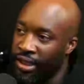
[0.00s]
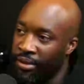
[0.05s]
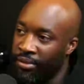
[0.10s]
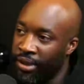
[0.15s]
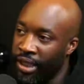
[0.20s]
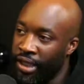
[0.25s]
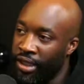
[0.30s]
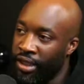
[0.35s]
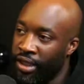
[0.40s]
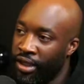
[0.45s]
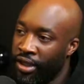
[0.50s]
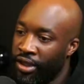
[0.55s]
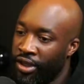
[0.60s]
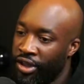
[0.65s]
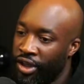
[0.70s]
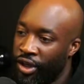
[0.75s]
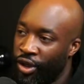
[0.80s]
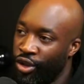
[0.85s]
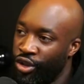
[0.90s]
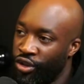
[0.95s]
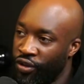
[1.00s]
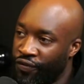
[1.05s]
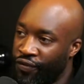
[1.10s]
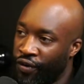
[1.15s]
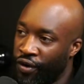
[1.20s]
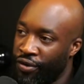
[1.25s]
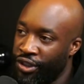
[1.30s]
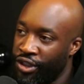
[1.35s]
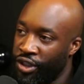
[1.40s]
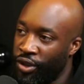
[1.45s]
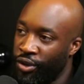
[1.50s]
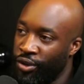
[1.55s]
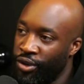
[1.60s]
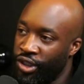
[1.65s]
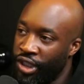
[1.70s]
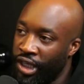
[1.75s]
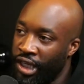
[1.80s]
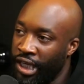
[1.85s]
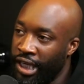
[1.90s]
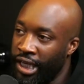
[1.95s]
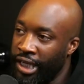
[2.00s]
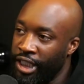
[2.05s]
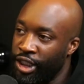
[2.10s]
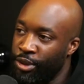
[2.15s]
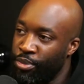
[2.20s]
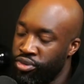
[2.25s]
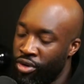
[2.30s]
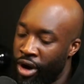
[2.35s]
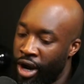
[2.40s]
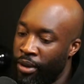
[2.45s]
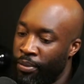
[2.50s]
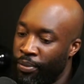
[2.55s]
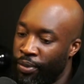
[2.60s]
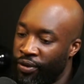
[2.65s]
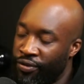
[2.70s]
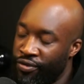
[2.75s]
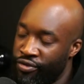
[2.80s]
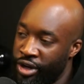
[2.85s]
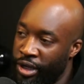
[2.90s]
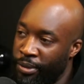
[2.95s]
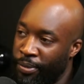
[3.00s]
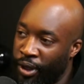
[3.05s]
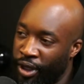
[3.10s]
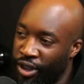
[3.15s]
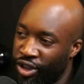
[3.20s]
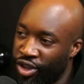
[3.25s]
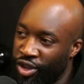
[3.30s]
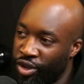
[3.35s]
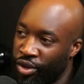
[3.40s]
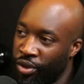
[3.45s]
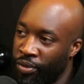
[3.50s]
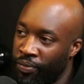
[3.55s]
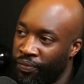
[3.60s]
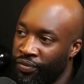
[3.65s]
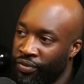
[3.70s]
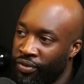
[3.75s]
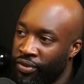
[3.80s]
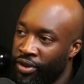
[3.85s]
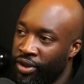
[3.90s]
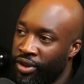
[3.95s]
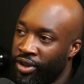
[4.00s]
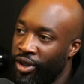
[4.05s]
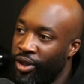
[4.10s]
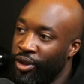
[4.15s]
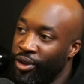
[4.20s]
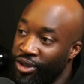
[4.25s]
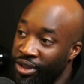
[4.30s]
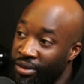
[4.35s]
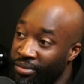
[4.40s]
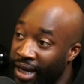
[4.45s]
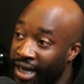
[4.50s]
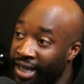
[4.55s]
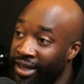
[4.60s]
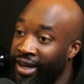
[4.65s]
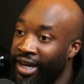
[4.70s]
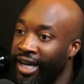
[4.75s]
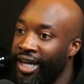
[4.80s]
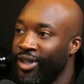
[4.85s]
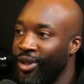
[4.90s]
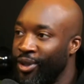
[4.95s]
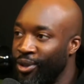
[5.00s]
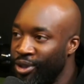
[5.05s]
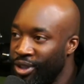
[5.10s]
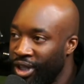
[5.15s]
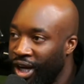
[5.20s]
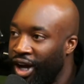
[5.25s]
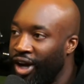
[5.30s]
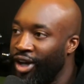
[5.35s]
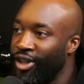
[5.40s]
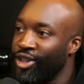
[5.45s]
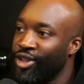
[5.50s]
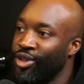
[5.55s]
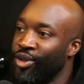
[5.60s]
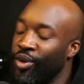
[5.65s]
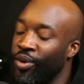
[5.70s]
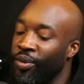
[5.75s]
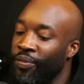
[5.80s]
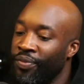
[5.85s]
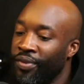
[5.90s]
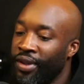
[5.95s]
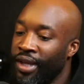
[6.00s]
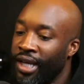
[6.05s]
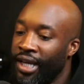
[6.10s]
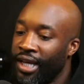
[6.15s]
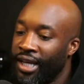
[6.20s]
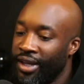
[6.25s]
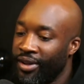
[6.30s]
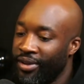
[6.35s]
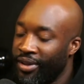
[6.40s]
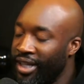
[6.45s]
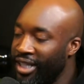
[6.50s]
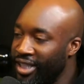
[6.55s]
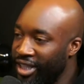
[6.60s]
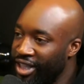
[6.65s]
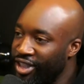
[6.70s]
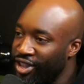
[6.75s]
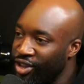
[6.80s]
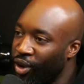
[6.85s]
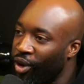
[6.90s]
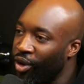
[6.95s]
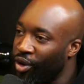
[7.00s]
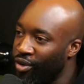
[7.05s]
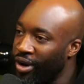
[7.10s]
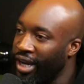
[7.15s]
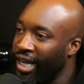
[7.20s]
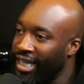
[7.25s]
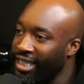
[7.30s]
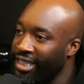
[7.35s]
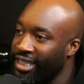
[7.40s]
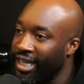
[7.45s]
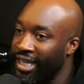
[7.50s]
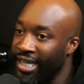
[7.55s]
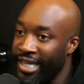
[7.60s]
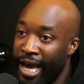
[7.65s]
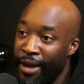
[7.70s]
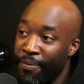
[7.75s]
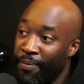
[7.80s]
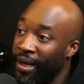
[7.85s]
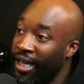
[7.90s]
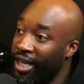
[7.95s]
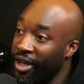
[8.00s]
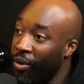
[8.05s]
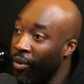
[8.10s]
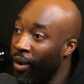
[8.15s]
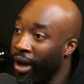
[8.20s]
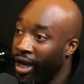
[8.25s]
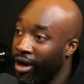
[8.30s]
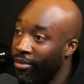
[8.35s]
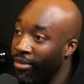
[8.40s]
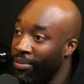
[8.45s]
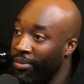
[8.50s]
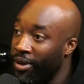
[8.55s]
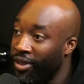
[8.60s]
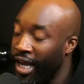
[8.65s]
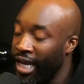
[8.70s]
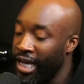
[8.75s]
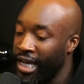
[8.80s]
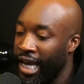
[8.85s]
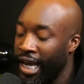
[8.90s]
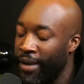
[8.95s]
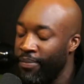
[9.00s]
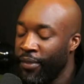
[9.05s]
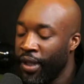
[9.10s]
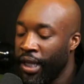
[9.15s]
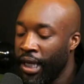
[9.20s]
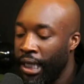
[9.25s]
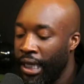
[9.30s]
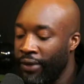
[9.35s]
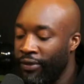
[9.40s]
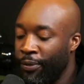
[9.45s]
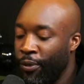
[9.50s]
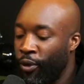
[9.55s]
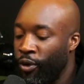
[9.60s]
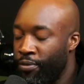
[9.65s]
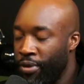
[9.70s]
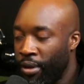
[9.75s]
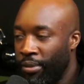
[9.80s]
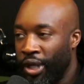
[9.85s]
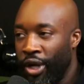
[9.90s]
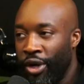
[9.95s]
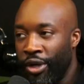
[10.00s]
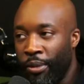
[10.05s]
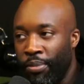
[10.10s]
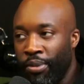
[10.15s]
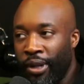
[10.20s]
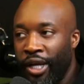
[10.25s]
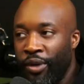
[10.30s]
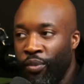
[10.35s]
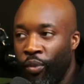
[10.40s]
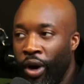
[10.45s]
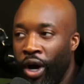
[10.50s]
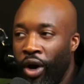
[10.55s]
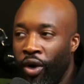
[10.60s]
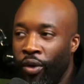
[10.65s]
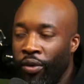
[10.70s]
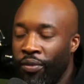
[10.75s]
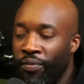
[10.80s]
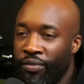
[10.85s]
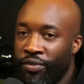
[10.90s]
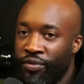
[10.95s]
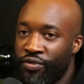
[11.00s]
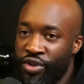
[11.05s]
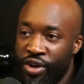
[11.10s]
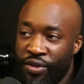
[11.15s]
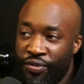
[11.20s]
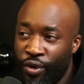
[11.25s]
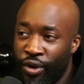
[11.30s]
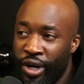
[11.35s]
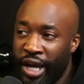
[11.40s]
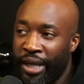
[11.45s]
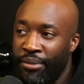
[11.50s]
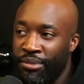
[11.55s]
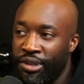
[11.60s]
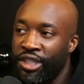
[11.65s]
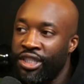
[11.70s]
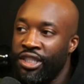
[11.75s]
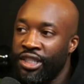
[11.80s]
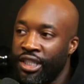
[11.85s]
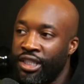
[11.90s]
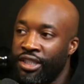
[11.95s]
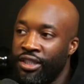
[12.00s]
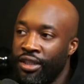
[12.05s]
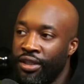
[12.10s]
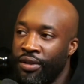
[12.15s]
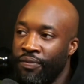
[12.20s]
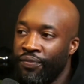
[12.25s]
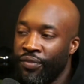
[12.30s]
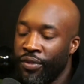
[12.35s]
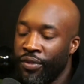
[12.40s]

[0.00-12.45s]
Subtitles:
I mean, you lose to Forest, you lose to Leeds, Brighton put 3 past you, you lose to Man United, you lose to Arsenal. It's not great, is it? Napoli away, I remember that game. Liverpool probably only played well 3 or 4 games this season.